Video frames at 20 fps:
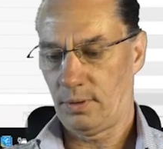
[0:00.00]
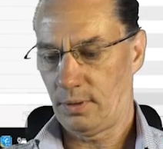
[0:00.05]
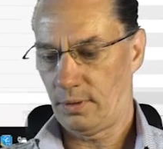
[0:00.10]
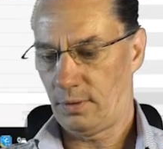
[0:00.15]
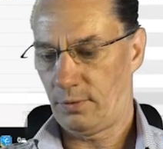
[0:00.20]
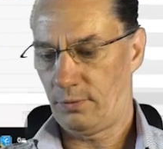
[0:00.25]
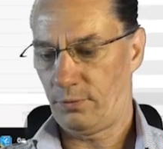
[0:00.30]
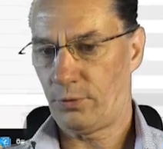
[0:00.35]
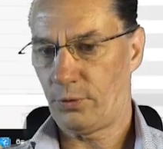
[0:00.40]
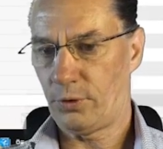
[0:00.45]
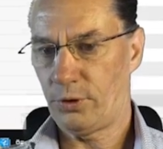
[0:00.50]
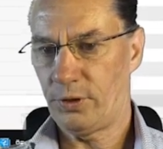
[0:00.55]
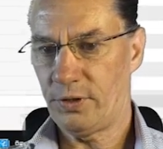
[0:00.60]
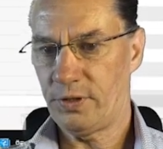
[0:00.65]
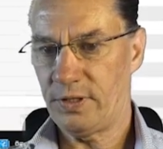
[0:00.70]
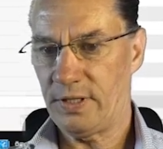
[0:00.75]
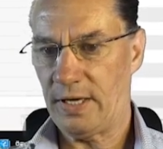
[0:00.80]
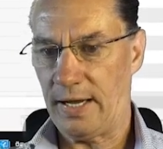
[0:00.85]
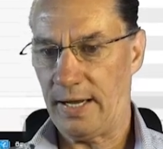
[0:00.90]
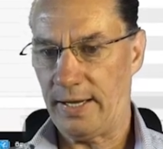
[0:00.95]
for the
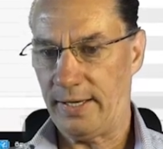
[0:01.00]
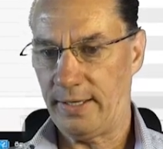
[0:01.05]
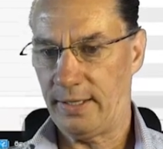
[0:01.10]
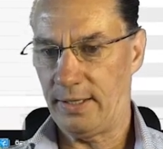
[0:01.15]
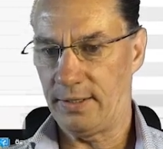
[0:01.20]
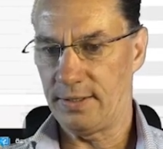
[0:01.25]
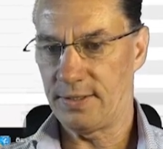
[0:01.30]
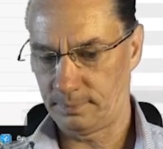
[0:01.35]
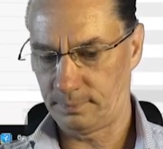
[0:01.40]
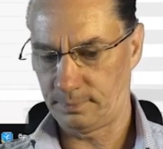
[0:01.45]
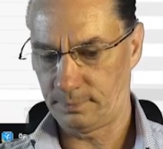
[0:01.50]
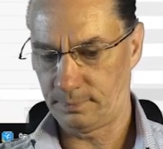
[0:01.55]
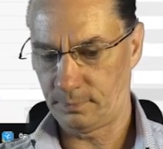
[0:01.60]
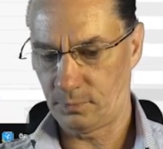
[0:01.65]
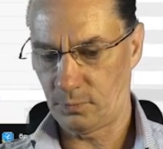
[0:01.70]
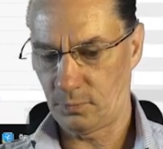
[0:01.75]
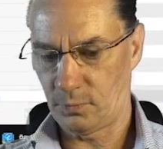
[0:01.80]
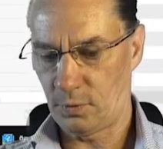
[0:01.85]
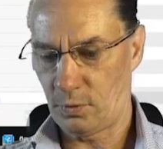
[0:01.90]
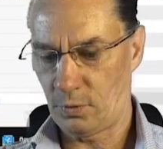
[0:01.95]
tiles
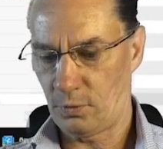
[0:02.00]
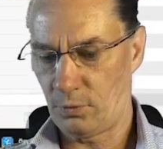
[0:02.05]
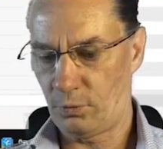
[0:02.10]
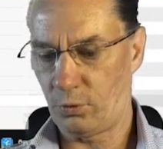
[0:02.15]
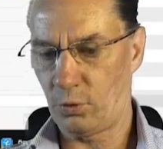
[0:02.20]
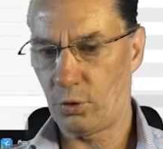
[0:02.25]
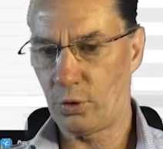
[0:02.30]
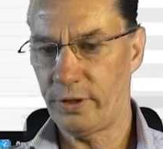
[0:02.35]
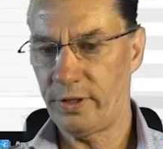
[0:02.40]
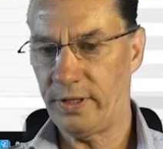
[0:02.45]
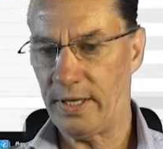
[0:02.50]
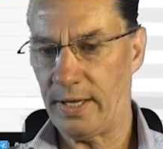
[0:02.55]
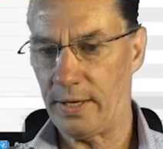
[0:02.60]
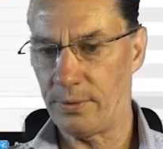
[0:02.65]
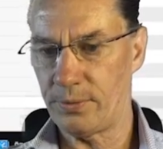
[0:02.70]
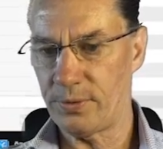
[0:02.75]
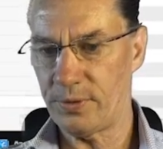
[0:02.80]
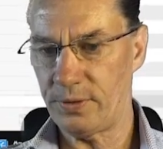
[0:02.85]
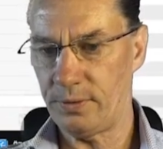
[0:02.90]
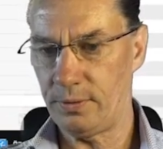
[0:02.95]

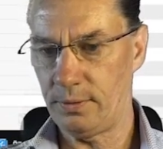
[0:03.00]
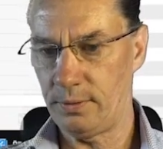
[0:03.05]
4,000